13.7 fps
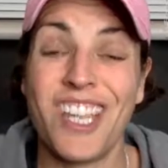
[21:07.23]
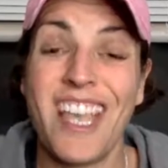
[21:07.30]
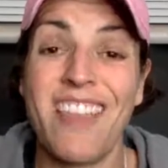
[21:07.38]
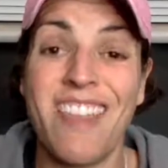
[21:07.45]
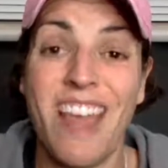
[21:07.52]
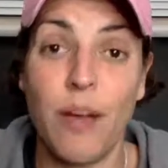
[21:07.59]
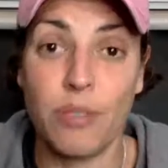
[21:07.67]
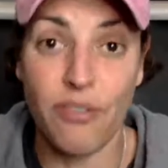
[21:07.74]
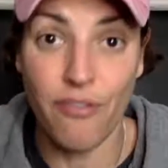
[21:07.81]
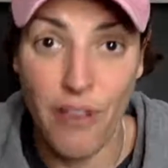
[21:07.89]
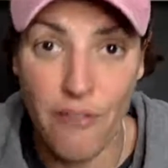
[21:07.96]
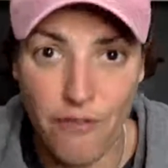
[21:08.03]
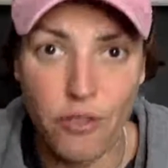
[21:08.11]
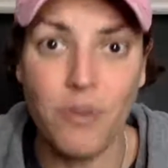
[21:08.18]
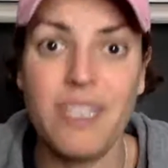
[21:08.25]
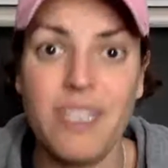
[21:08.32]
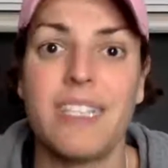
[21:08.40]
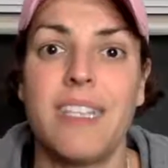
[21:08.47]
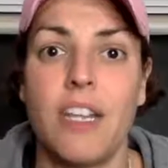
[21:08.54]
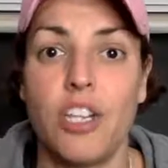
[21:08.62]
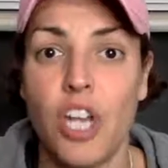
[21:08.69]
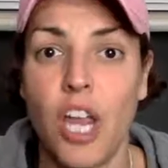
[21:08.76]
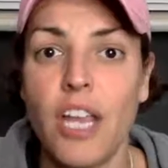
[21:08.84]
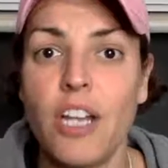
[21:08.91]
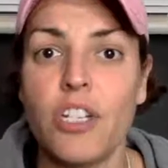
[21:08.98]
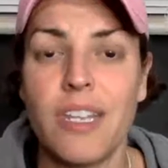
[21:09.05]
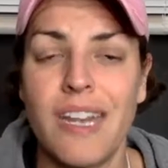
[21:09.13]
Again, that was Fitfluence. They
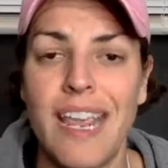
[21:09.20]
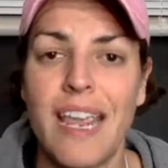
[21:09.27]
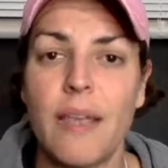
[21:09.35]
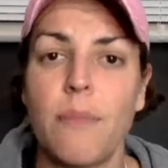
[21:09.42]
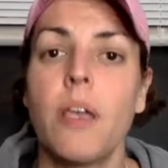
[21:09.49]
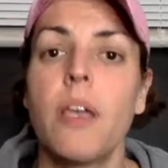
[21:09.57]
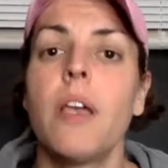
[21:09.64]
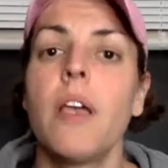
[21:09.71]
changed the name.